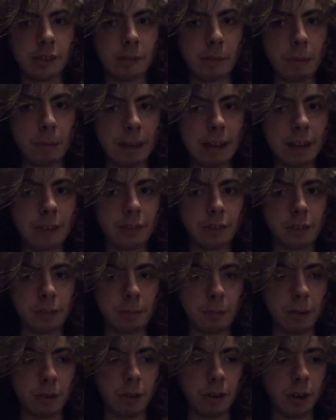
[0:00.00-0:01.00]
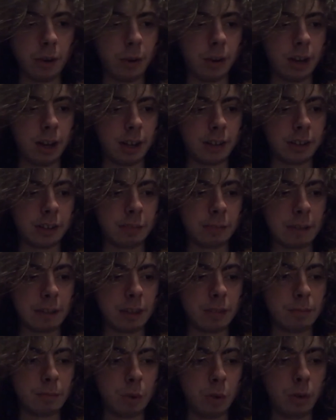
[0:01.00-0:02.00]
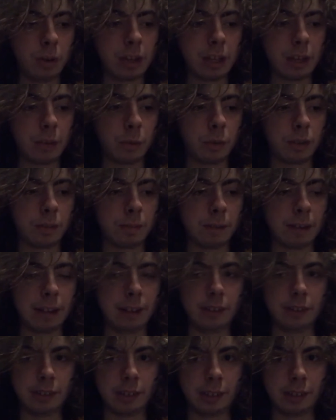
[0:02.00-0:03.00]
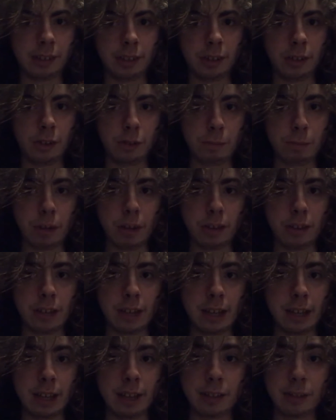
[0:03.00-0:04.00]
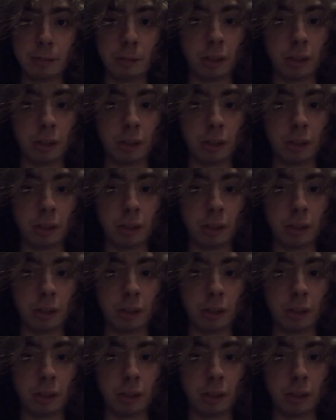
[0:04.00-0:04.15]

So my plans for tomorrow are to spend the morning with my little sister, whose birthday it is.